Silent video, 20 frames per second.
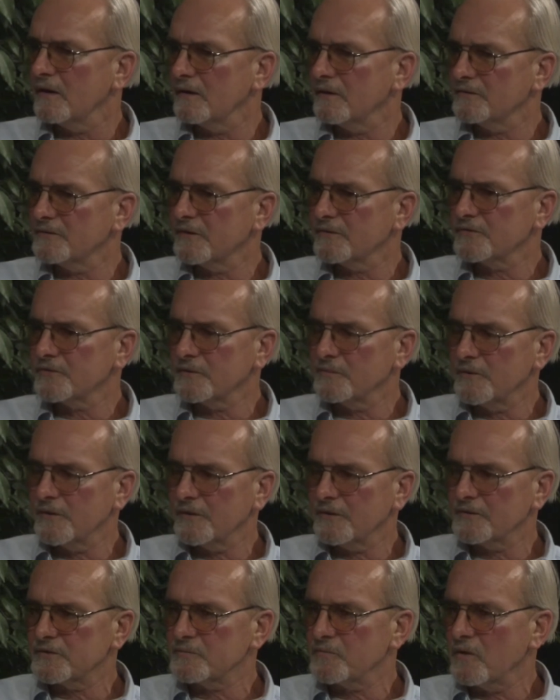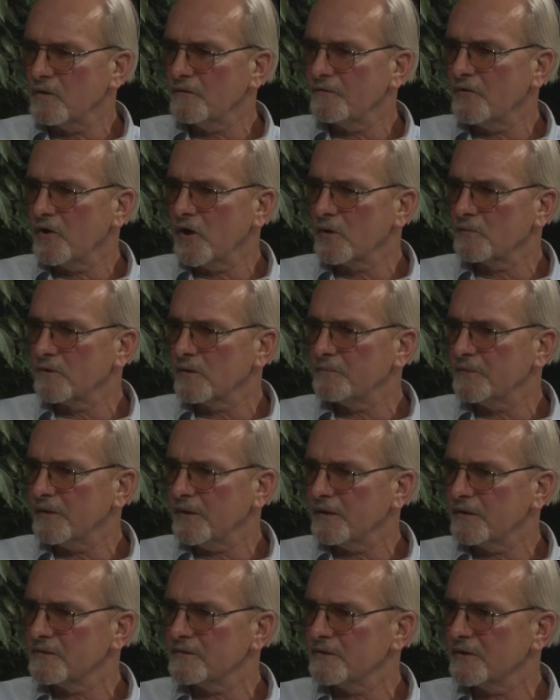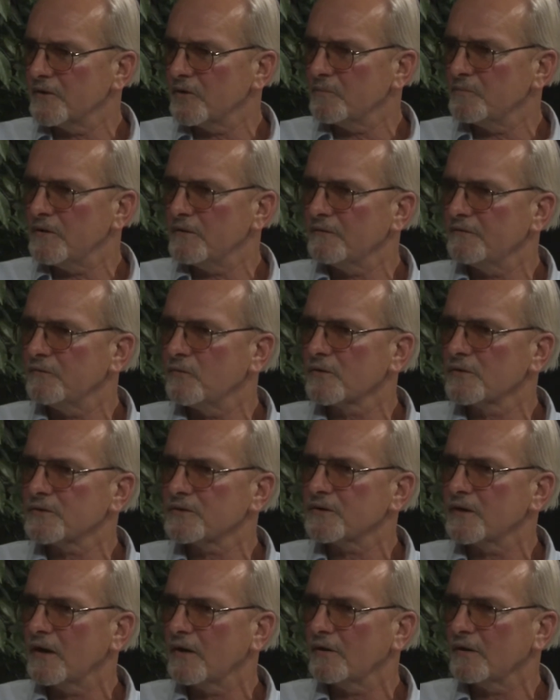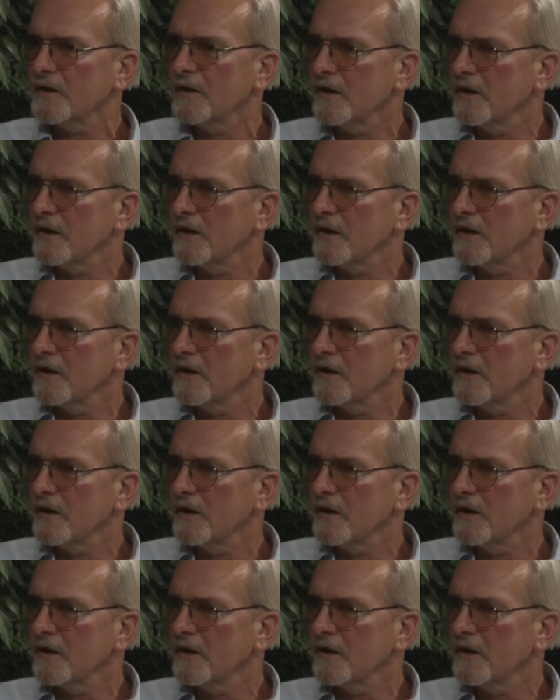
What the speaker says: Central American small farmer because they are being forced out